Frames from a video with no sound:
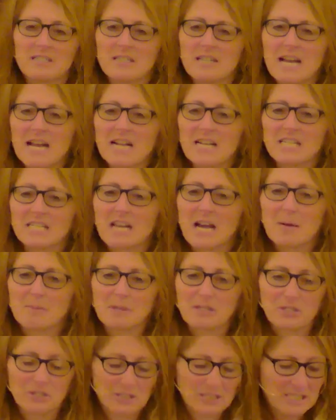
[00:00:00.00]
and
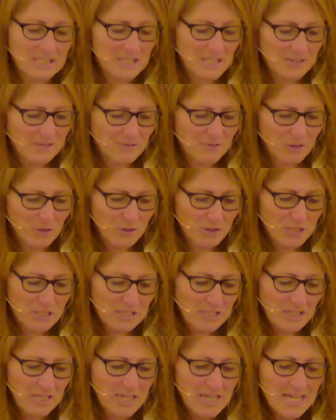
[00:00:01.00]
economically
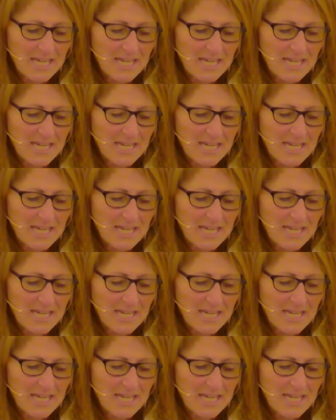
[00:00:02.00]
diverse,